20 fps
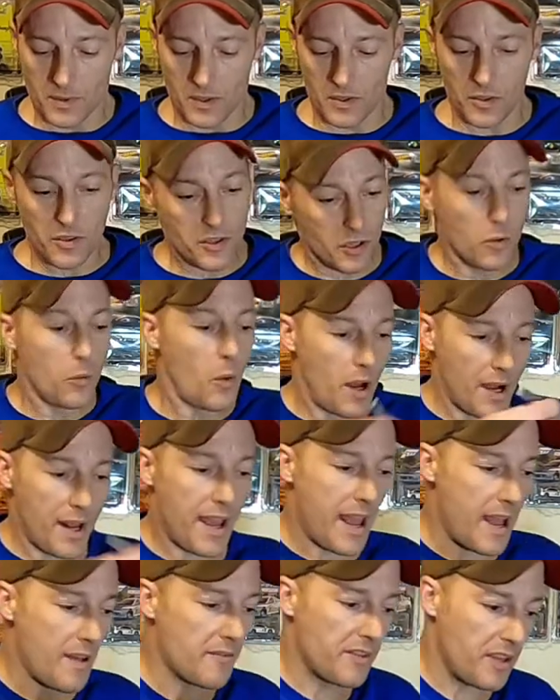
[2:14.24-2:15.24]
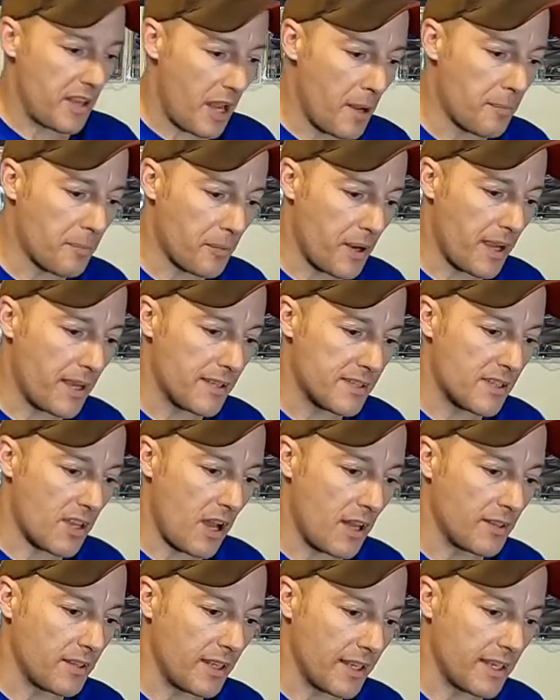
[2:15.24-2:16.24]
You're going to want to have the uprights
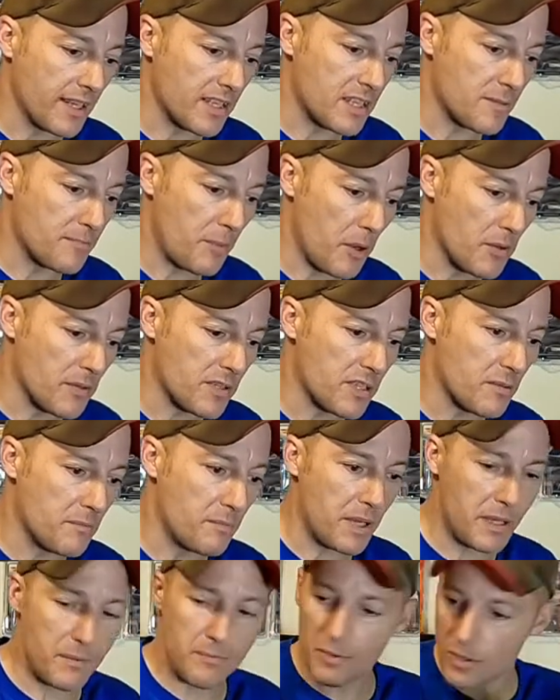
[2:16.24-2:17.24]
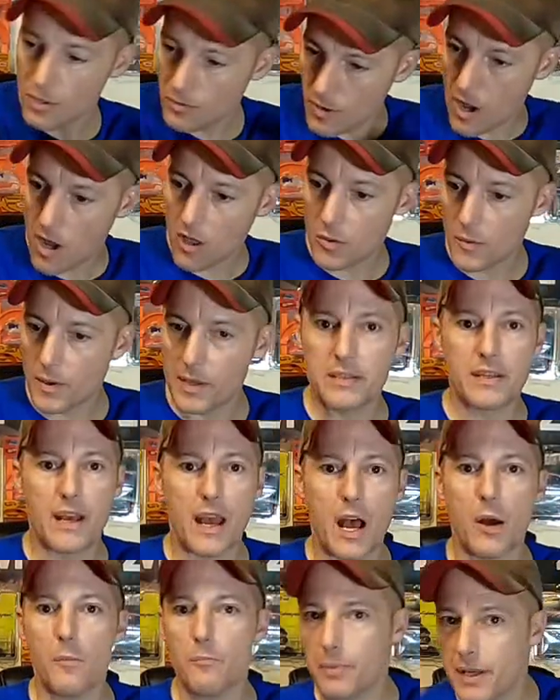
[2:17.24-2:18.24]
on like it's supposed to be, boom, all the way
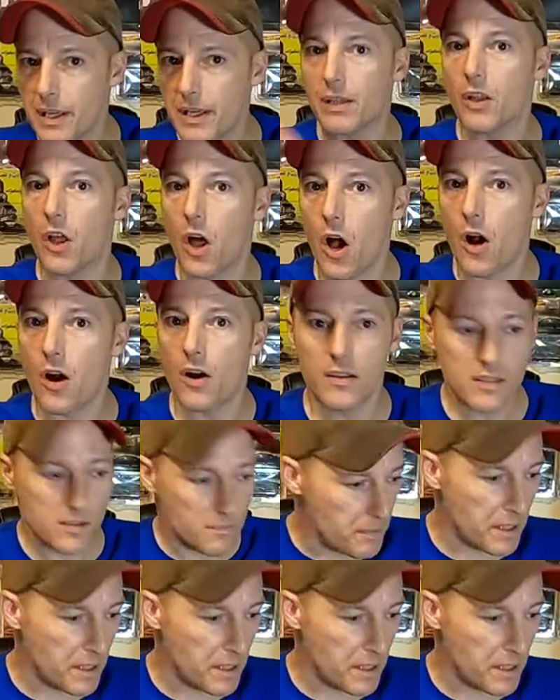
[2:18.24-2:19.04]
down, big logs,